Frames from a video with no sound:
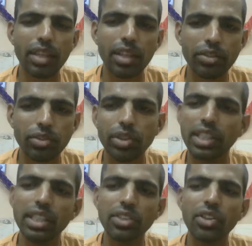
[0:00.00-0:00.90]
So
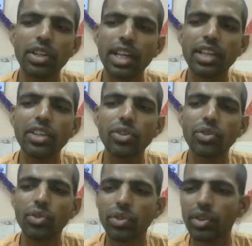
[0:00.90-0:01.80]
he is not ready
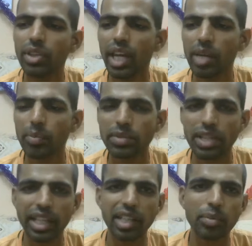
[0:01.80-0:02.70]
to help
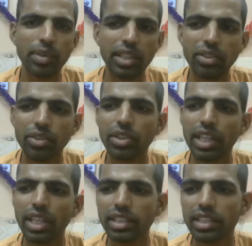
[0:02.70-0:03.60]
Chanakya Pandit or
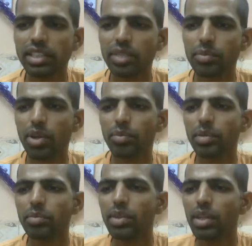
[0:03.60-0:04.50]
take suggestion from
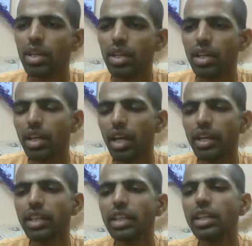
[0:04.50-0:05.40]
him,
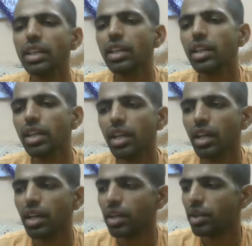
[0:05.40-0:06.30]
and he
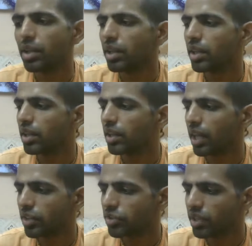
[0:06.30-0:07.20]
uh,
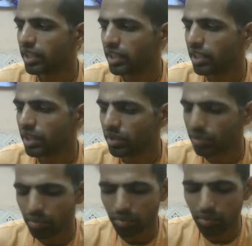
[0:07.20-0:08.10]

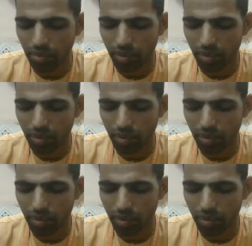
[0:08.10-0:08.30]
actually